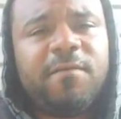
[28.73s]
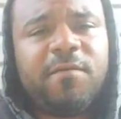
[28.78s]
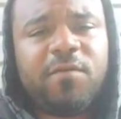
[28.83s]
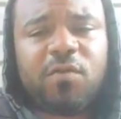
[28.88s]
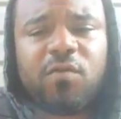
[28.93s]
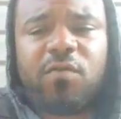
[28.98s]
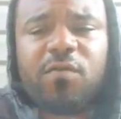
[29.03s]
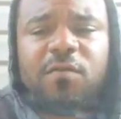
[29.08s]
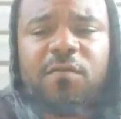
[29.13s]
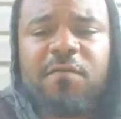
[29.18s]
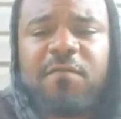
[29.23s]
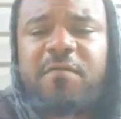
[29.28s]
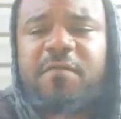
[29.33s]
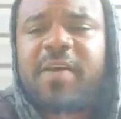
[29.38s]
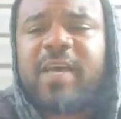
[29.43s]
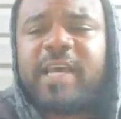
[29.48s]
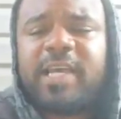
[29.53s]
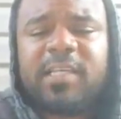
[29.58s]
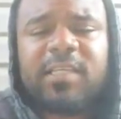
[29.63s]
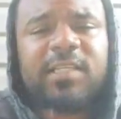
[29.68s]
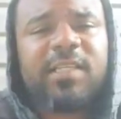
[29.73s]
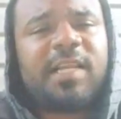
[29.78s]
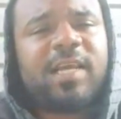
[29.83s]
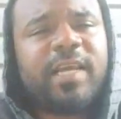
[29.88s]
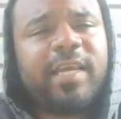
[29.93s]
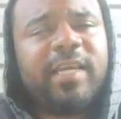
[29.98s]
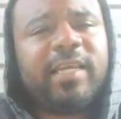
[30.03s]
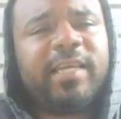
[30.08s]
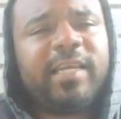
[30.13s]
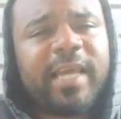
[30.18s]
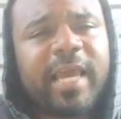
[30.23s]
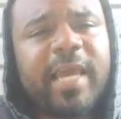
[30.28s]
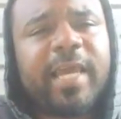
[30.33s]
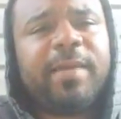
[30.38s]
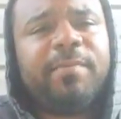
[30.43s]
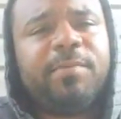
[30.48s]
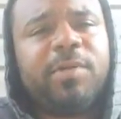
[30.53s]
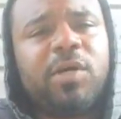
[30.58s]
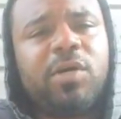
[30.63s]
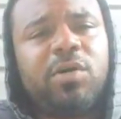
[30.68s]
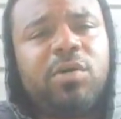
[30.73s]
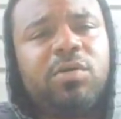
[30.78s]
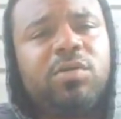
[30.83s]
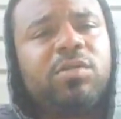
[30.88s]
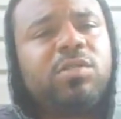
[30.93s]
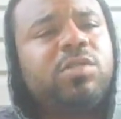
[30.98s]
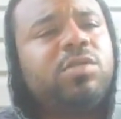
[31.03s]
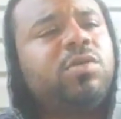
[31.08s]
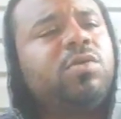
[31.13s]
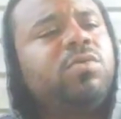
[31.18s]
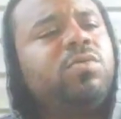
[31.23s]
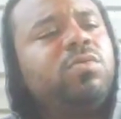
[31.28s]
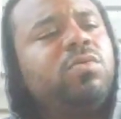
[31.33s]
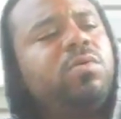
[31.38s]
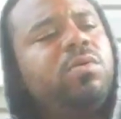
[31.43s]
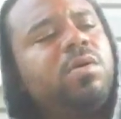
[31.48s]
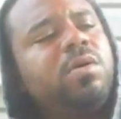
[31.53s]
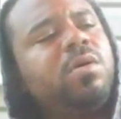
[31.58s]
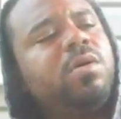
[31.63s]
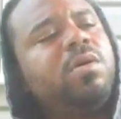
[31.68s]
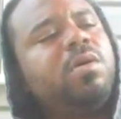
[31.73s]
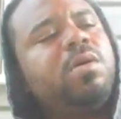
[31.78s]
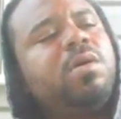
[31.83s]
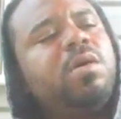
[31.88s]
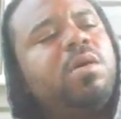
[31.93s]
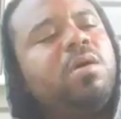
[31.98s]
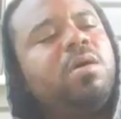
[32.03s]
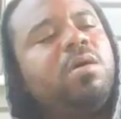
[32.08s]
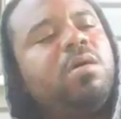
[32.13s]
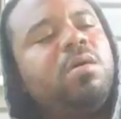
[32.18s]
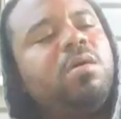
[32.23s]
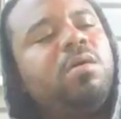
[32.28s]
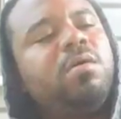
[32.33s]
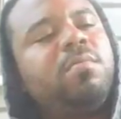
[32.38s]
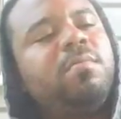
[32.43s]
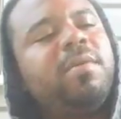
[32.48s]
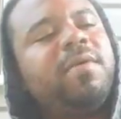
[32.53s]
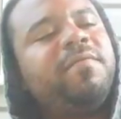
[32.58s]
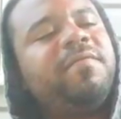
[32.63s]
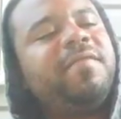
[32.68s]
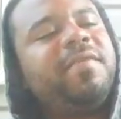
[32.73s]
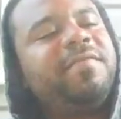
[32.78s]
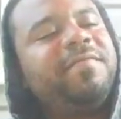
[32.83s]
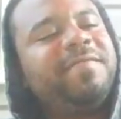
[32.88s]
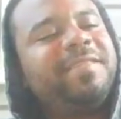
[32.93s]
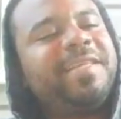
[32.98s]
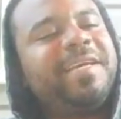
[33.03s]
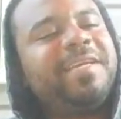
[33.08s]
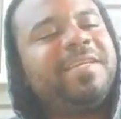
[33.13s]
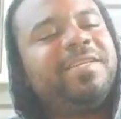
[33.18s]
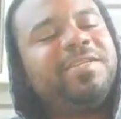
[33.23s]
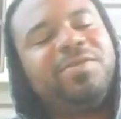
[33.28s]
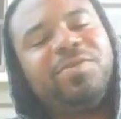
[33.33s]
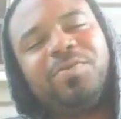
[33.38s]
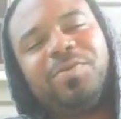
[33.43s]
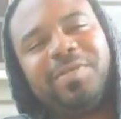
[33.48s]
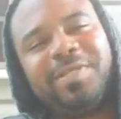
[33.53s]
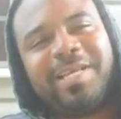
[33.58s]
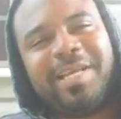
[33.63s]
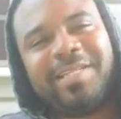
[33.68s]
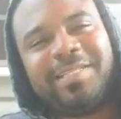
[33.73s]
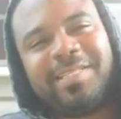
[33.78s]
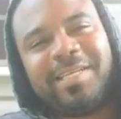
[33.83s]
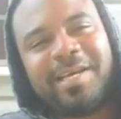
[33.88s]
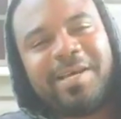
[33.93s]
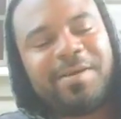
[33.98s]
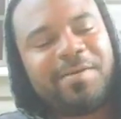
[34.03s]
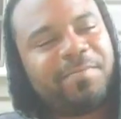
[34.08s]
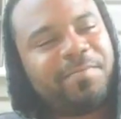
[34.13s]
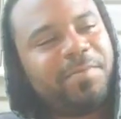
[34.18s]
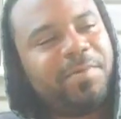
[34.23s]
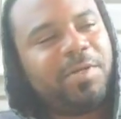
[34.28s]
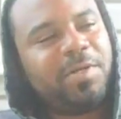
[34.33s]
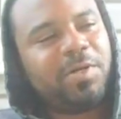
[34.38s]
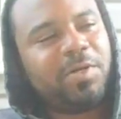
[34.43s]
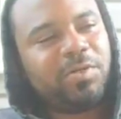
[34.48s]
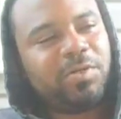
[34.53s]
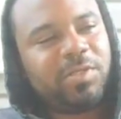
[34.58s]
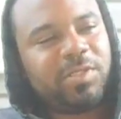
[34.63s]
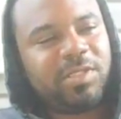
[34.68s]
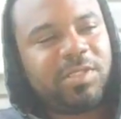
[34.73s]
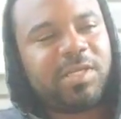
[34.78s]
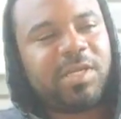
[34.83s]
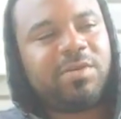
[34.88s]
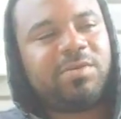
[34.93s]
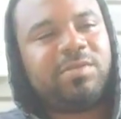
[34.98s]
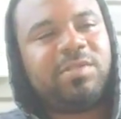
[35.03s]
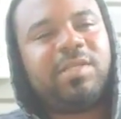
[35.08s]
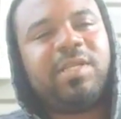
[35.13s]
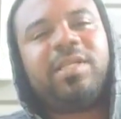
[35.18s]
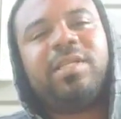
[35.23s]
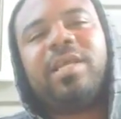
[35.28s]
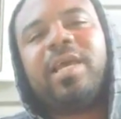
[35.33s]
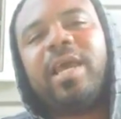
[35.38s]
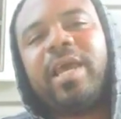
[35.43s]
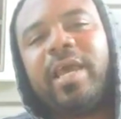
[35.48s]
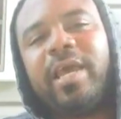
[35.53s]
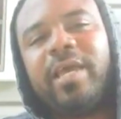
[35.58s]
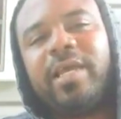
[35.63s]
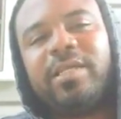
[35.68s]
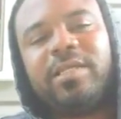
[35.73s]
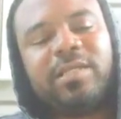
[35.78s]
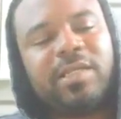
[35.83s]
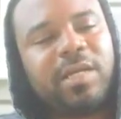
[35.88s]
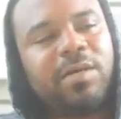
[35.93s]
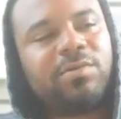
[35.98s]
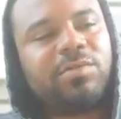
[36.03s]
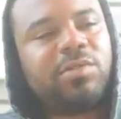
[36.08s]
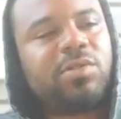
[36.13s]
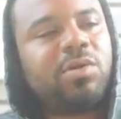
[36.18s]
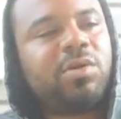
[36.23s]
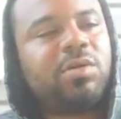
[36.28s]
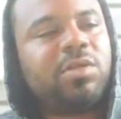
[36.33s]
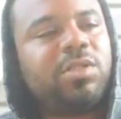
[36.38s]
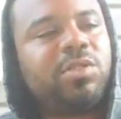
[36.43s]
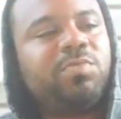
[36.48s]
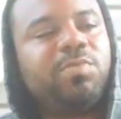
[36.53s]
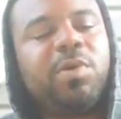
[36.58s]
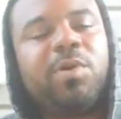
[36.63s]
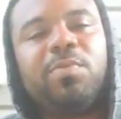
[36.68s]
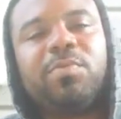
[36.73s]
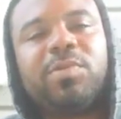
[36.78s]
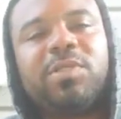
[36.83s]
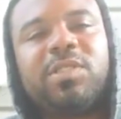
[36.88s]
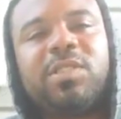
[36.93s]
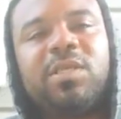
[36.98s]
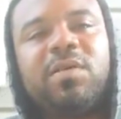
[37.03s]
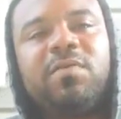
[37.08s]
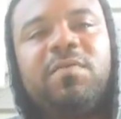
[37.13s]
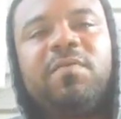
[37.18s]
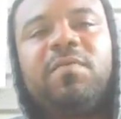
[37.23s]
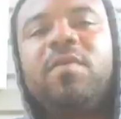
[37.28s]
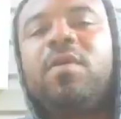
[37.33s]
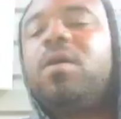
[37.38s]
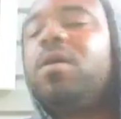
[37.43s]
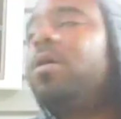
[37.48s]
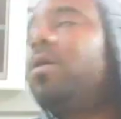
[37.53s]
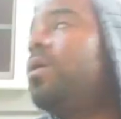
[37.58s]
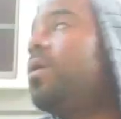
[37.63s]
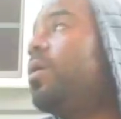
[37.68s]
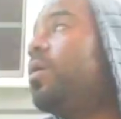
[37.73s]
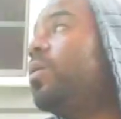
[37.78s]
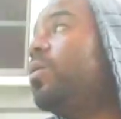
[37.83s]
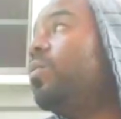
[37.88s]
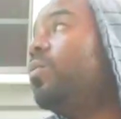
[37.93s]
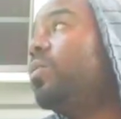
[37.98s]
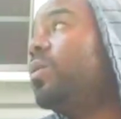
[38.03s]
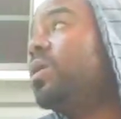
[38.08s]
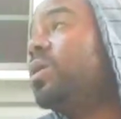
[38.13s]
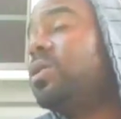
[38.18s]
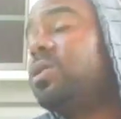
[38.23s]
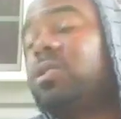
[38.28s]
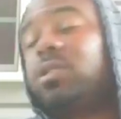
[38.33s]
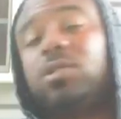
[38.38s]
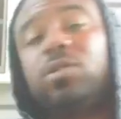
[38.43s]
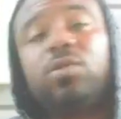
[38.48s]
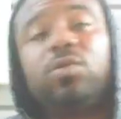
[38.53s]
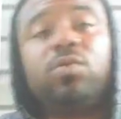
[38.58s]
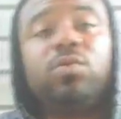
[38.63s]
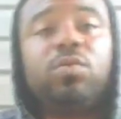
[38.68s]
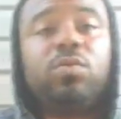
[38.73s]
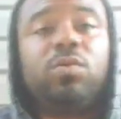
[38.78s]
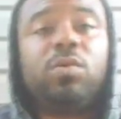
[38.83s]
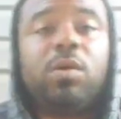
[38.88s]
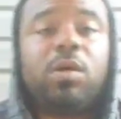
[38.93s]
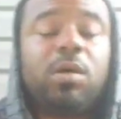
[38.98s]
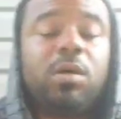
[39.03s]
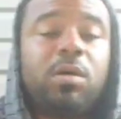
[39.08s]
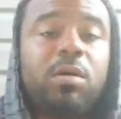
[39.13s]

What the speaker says: full fast lane game dog. So, my favorite thing to do at that time, since I was at that age and I was starting to smell myself, was to